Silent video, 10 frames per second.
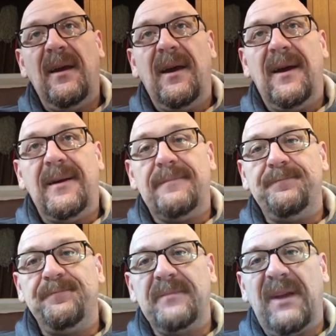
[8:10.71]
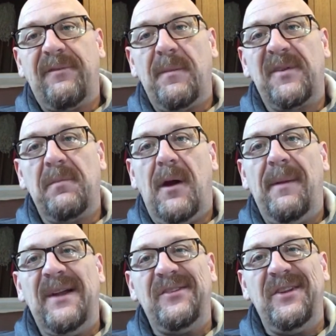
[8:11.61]
um, from the small
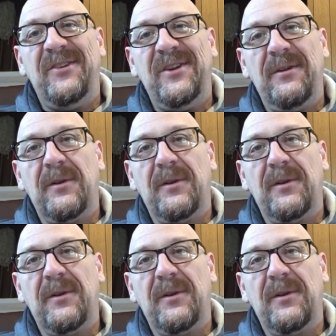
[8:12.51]
batch this year.